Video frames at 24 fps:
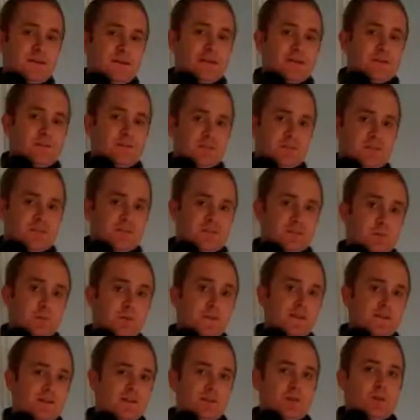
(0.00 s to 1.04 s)
Now there's a
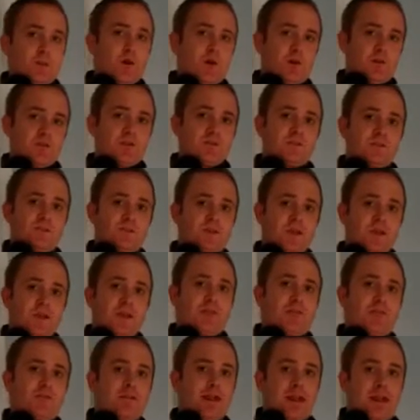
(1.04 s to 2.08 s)
sweet spot on
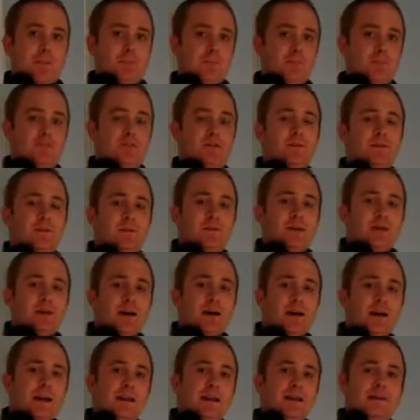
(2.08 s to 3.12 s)
every amp,
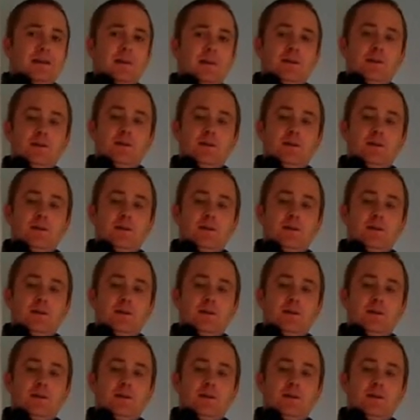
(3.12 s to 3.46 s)
and